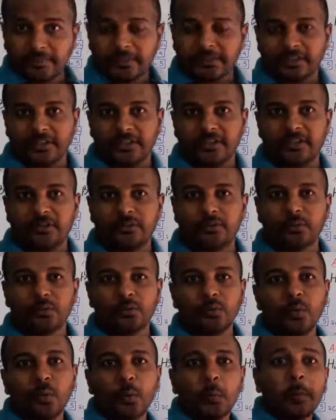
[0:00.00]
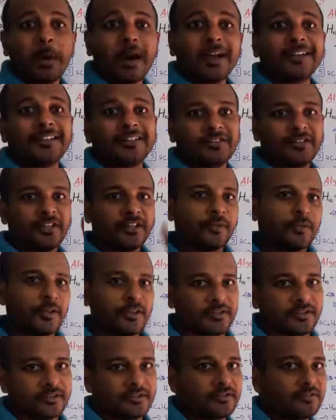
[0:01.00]
method to balance the
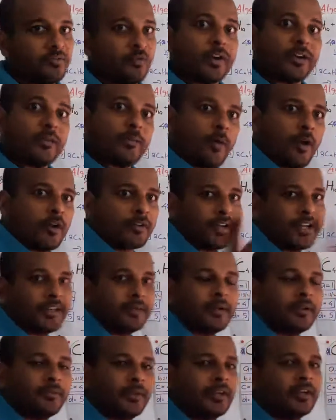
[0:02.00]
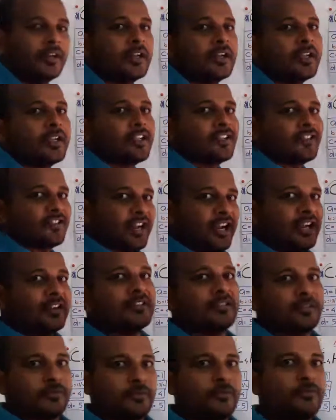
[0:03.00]
equations. One more time I will start
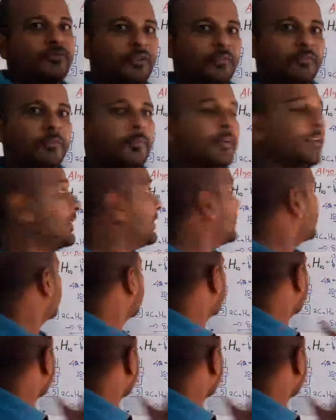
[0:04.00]
from the beginning.